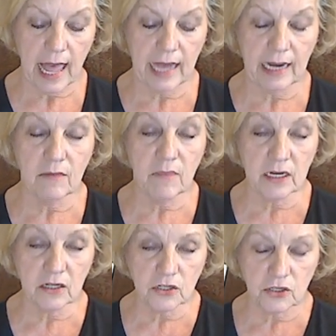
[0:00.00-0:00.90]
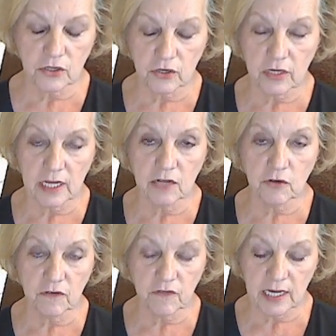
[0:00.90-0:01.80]
what we call
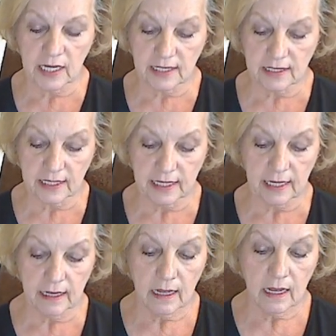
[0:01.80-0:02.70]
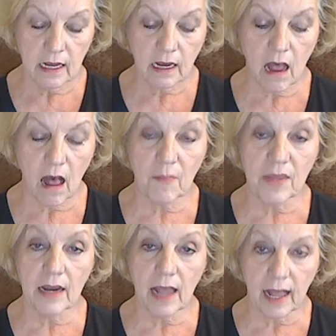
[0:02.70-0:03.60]
D5W, or dextrose in
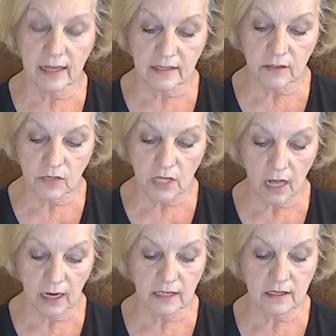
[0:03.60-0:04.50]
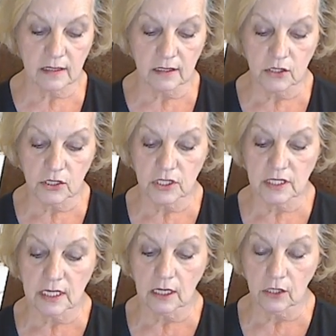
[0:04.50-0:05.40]
water, and Ringer
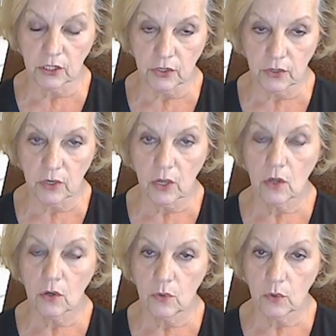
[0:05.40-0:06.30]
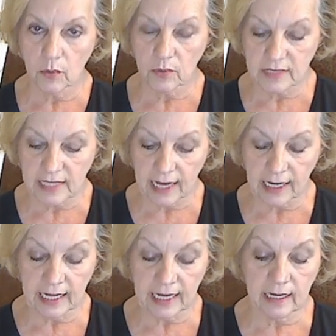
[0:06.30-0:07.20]
solution, which has a lot of
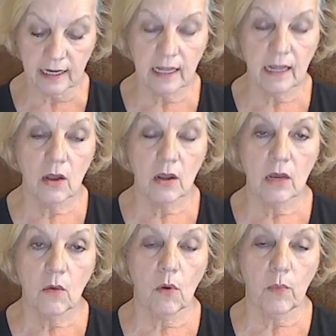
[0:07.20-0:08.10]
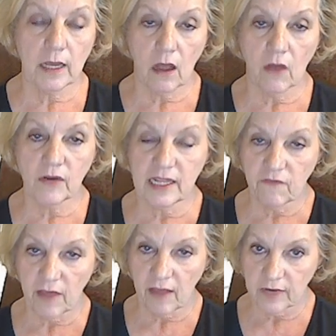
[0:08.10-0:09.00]
electrolytes in it. So you think
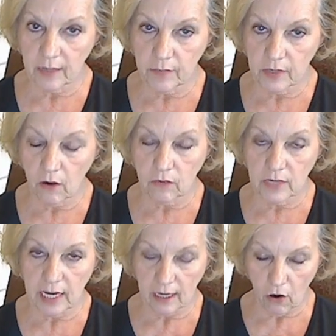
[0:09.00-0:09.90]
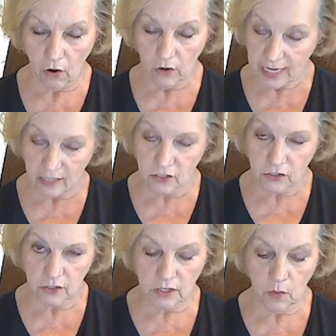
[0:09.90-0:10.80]
about it, as a nurse, we want to give
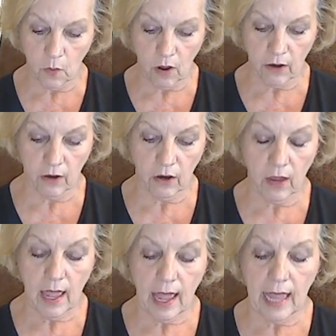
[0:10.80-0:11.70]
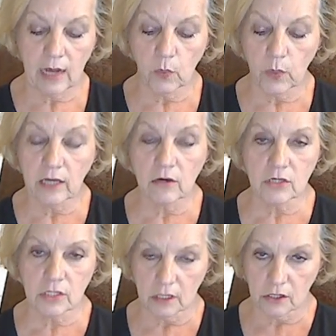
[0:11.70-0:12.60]
an isotonic
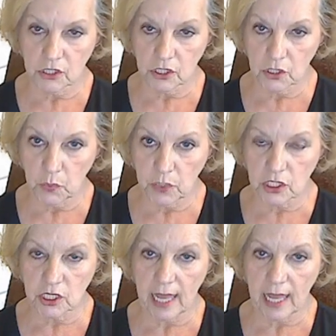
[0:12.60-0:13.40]
solution to our patient